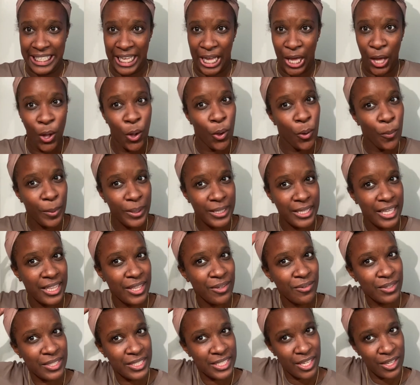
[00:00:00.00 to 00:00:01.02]
hoping that the
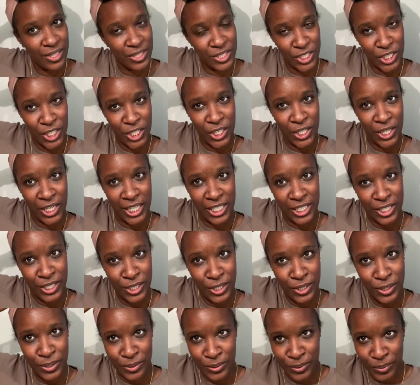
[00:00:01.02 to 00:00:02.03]
results are great
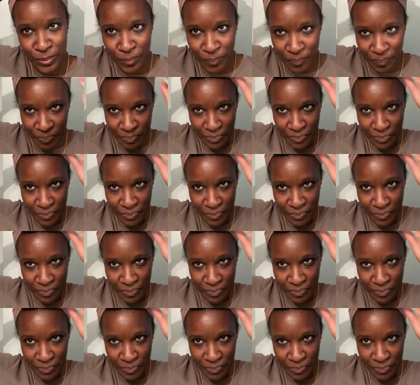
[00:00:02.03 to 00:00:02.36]
too.